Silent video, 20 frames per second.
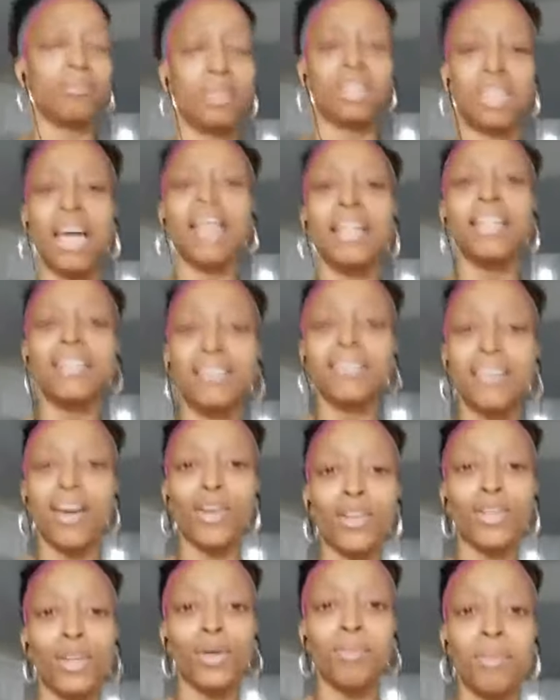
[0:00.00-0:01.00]
Dating
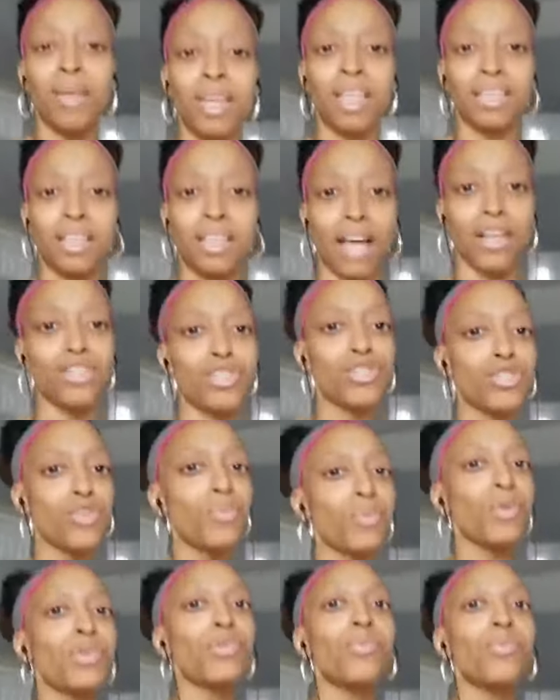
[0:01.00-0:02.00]
younger men, like
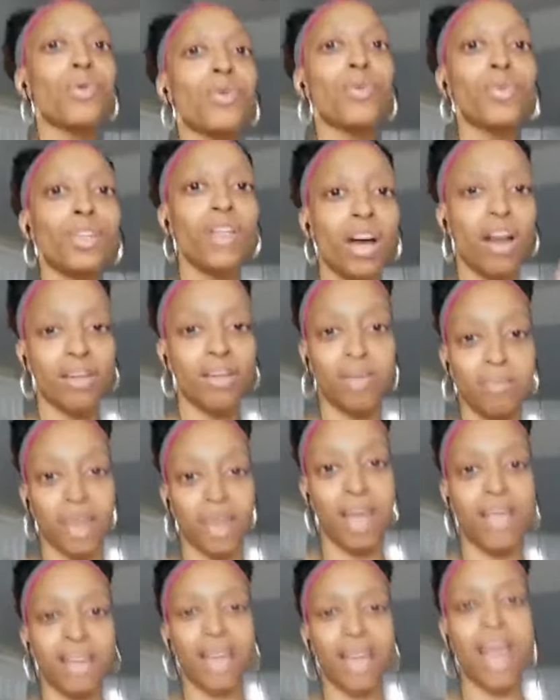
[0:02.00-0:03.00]
super duper younger
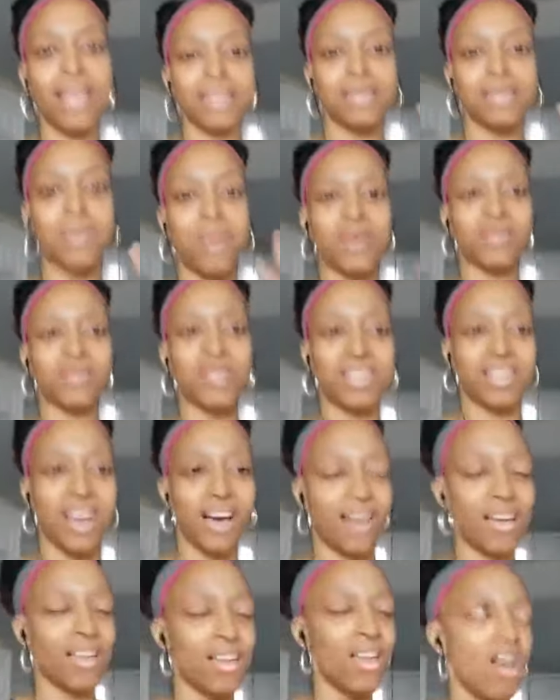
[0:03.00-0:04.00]
men. Hey, Simone
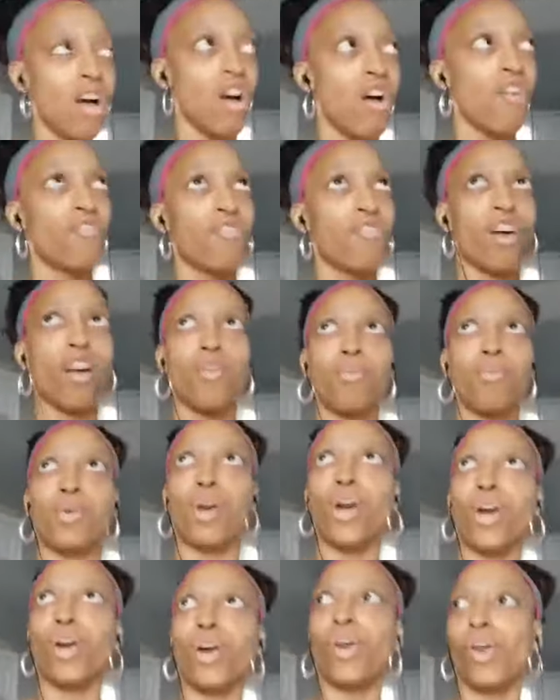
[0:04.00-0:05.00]
Scott. From
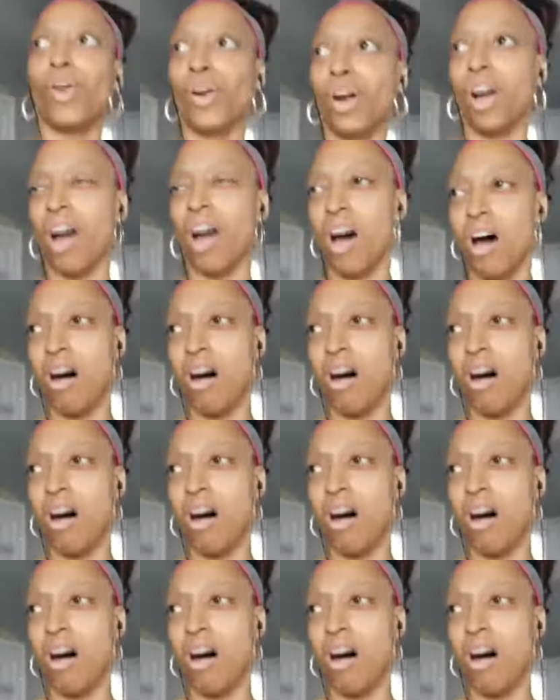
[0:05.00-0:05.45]
her,